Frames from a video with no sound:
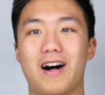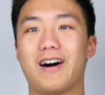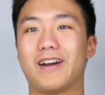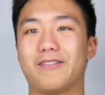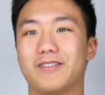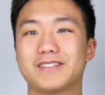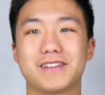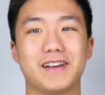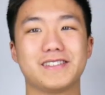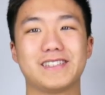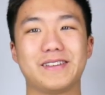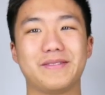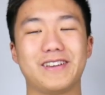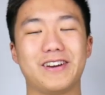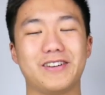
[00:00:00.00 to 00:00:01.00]
Alright, what's guys,
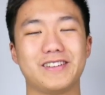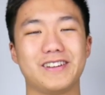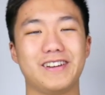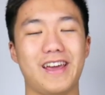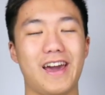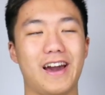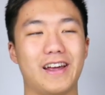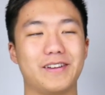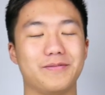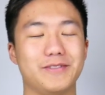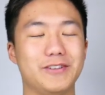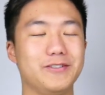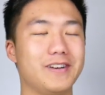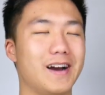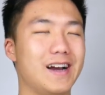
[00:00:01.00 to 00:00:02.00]
keeping coded, and
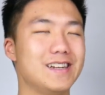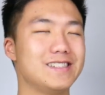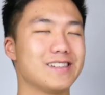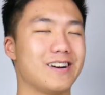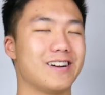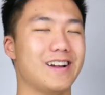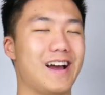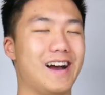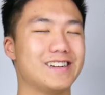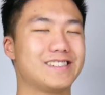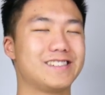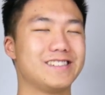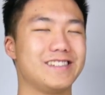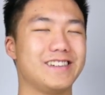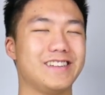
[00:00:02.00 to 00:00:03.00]
you guys are
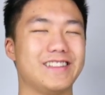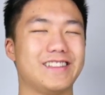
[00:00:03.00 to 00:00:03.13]
actually